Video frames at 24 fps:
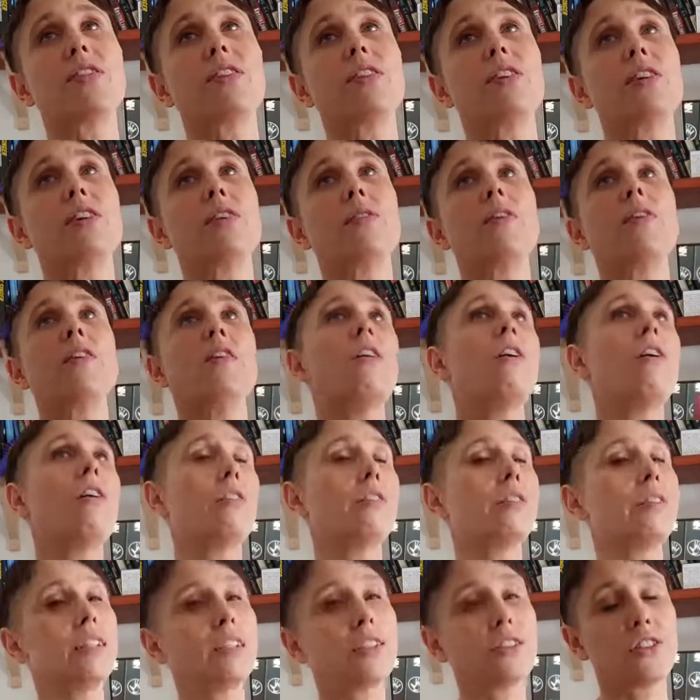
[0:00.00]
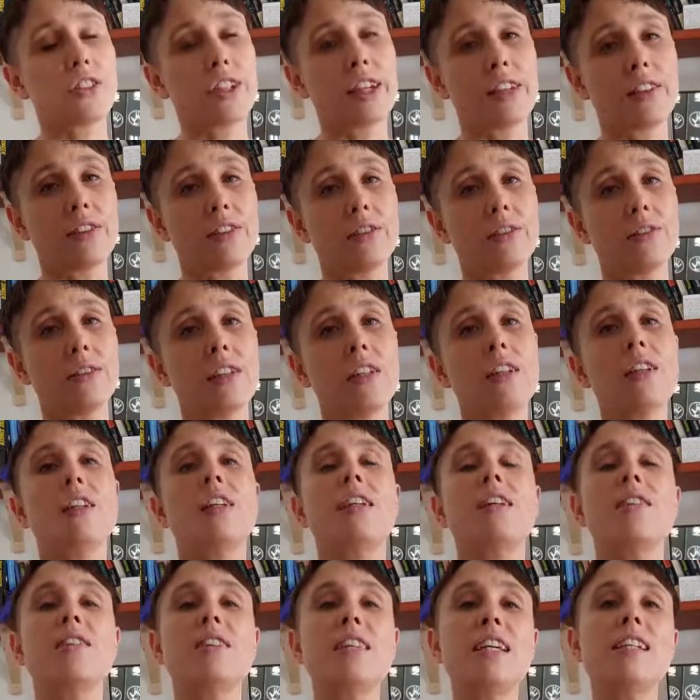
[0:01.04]
you on this channel.
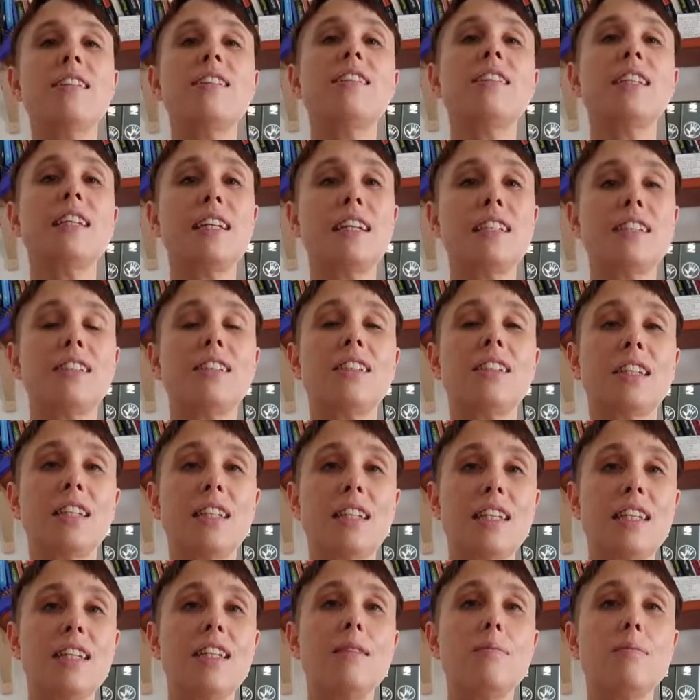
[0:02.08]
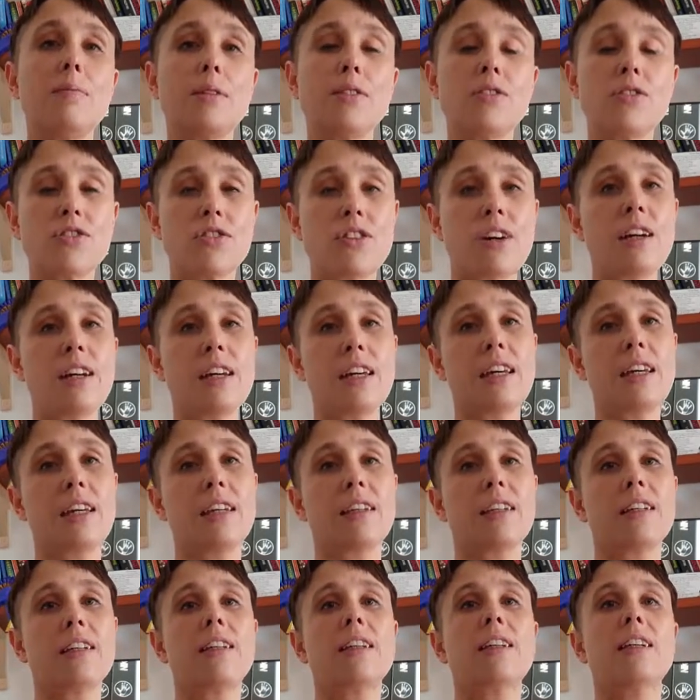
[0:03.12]
This is to keep
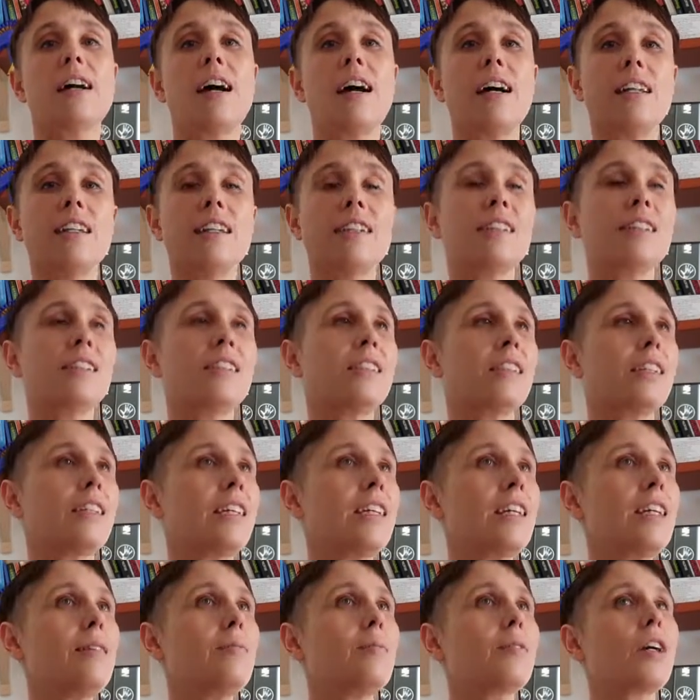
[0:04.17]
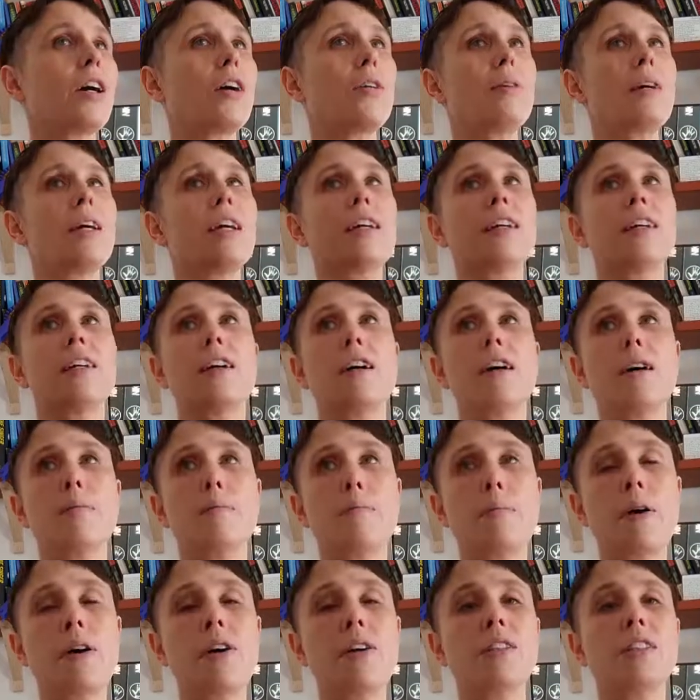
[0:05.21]
trying, and this is to keep going and
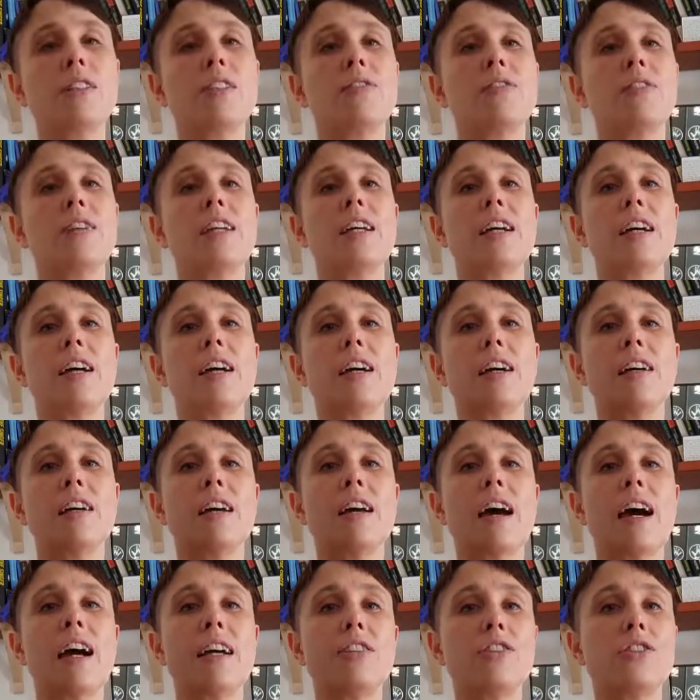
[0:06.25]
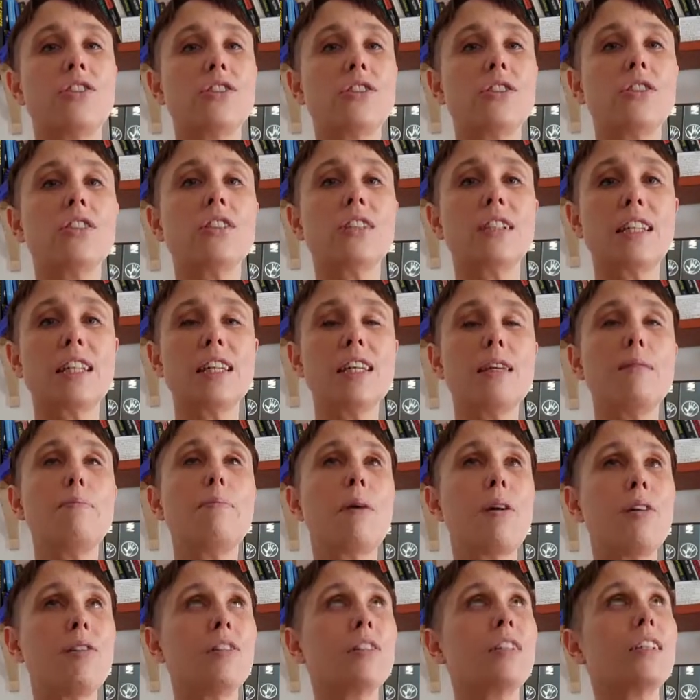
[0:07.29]
persevere, and just keep
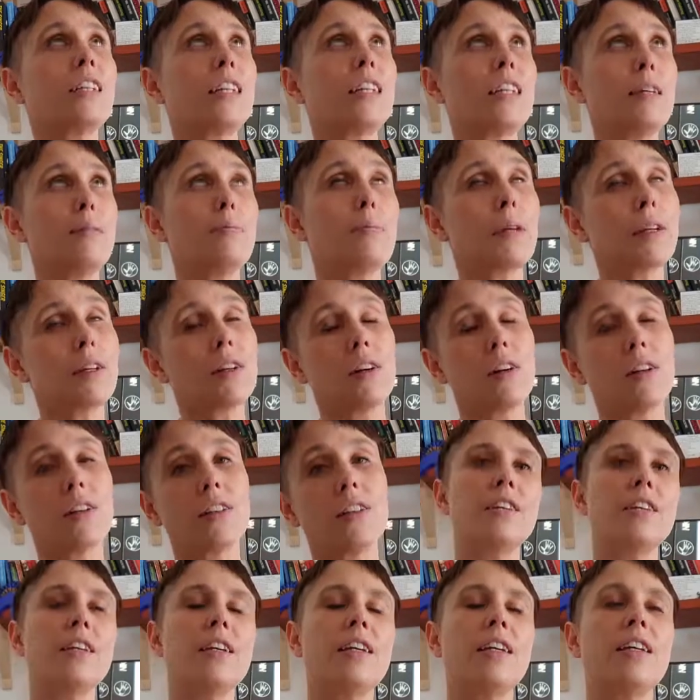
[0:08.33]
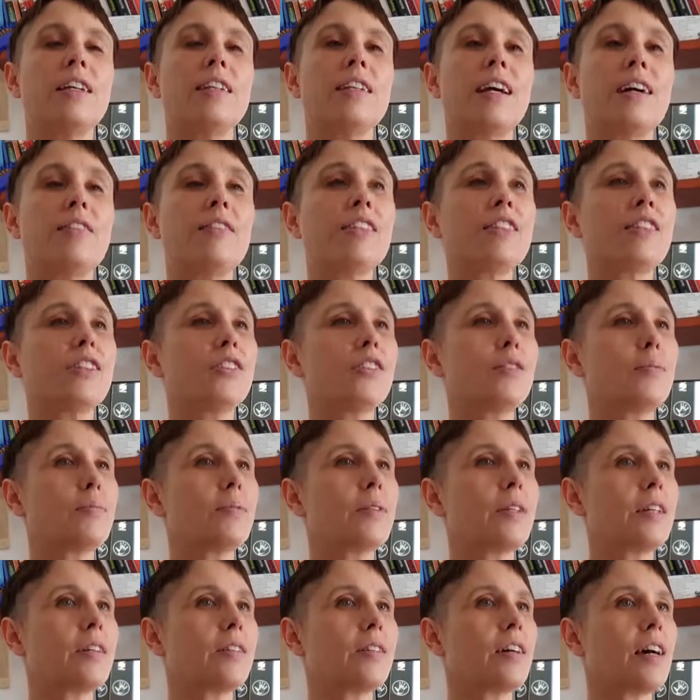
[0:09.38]
on keeping on. Now, this is
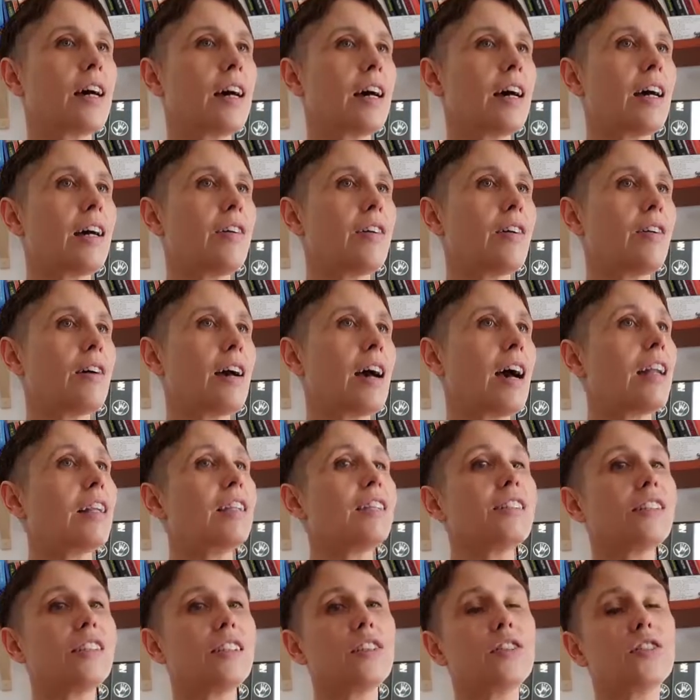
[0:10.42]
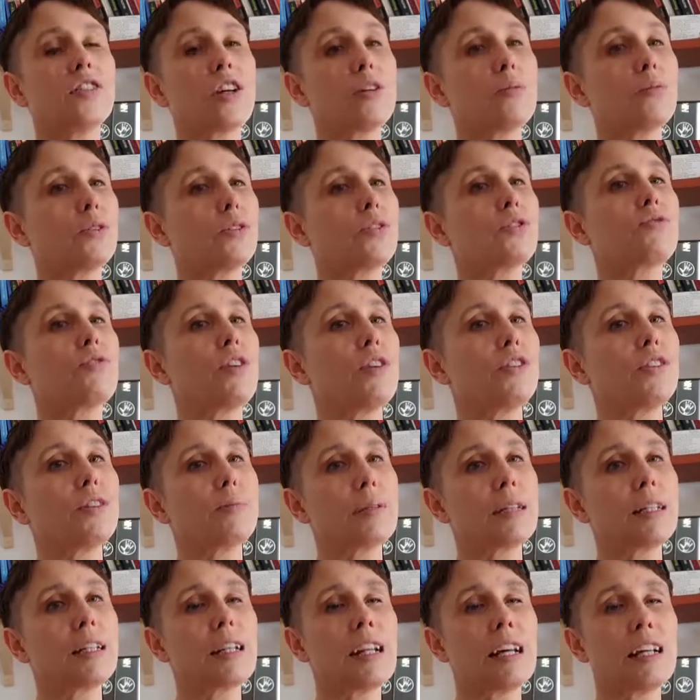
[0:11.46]
something that Alan Sillitoe once wrote to me
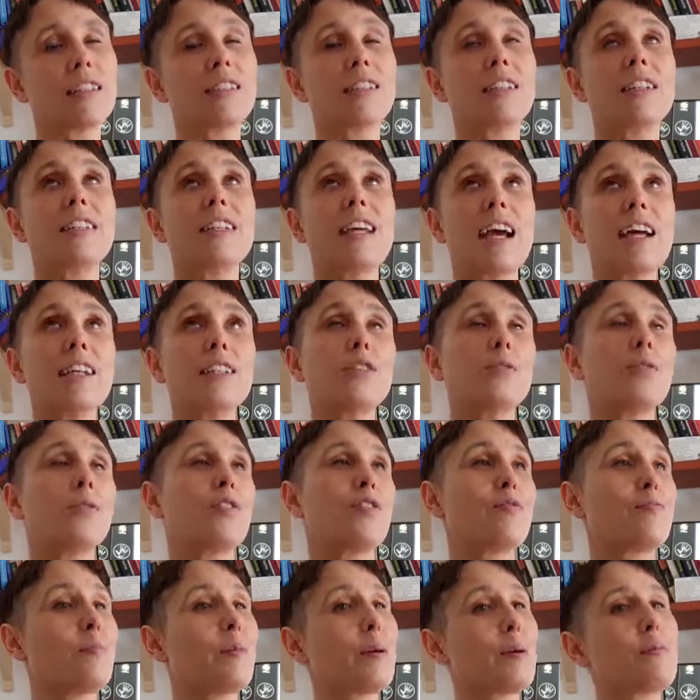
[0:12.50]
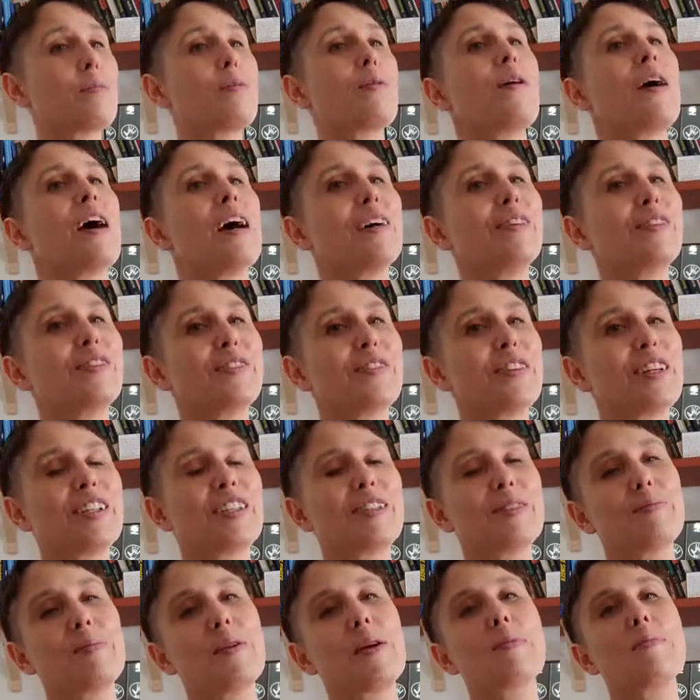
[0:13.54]
in a letter. Yes, one of my proud writer
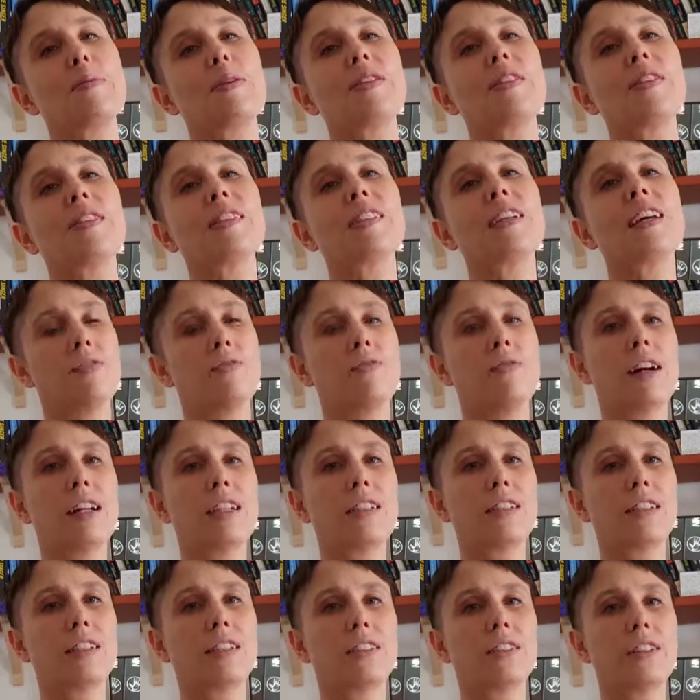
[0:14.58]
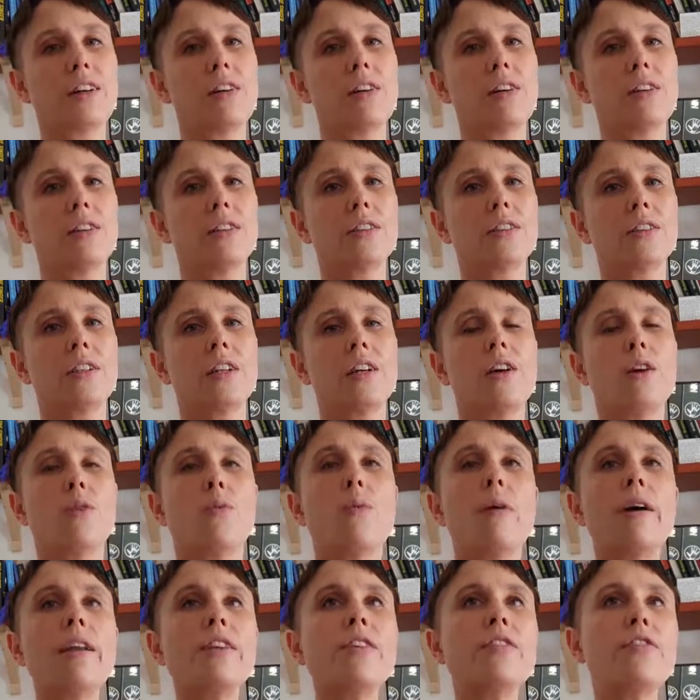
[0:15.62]
moments. Writing's hard.
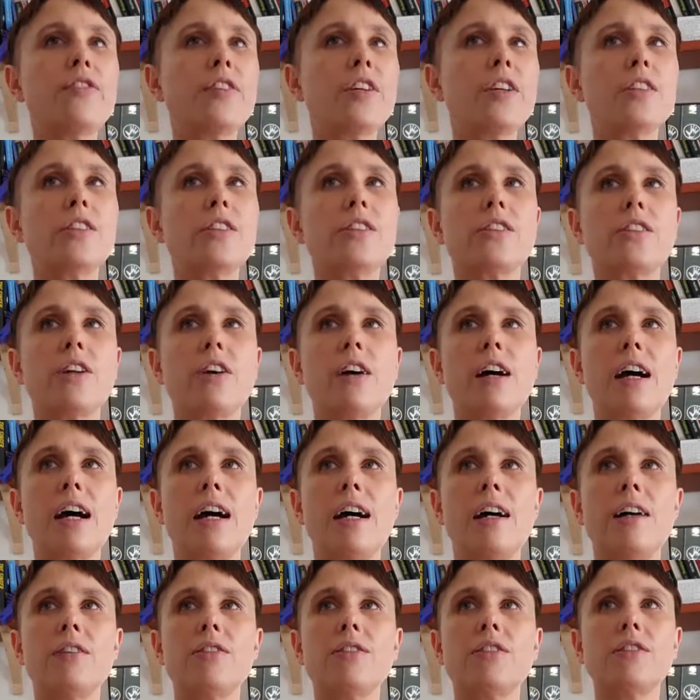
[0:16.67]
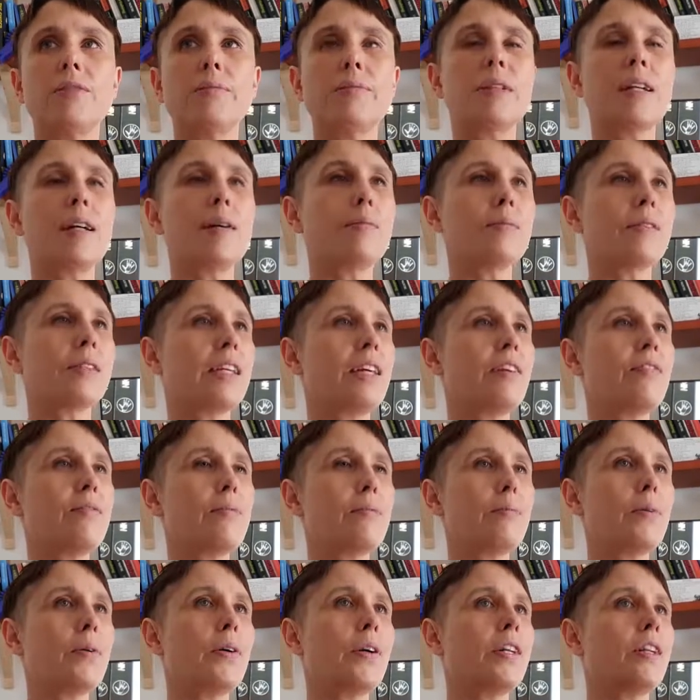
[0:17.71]
When you first start out, sometimes even
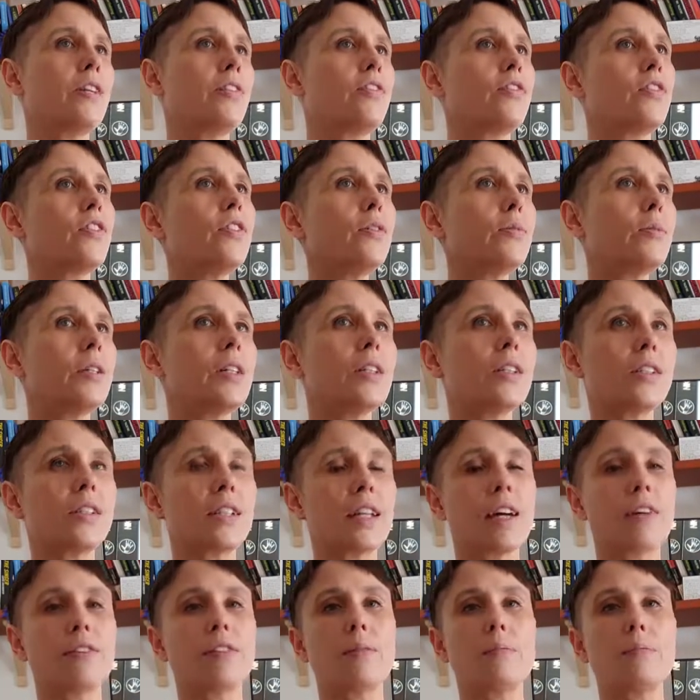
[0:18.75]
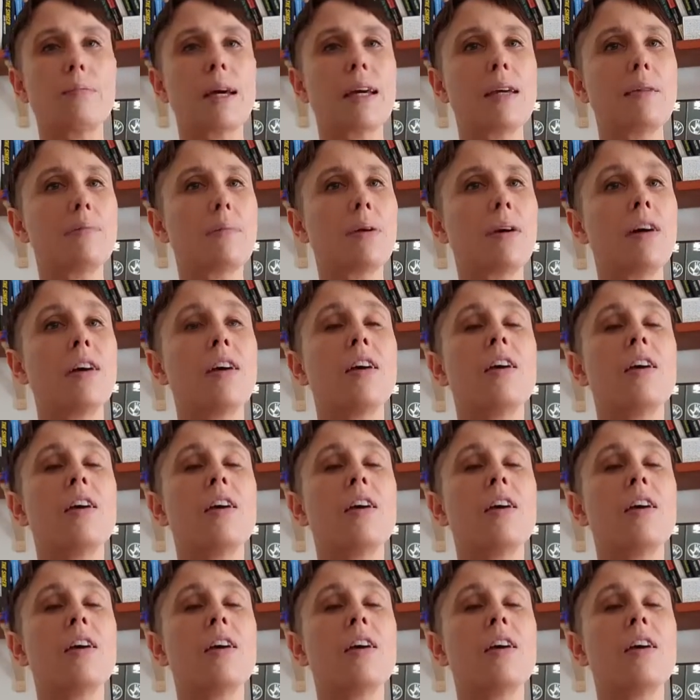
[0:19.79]
putting a few words down on paper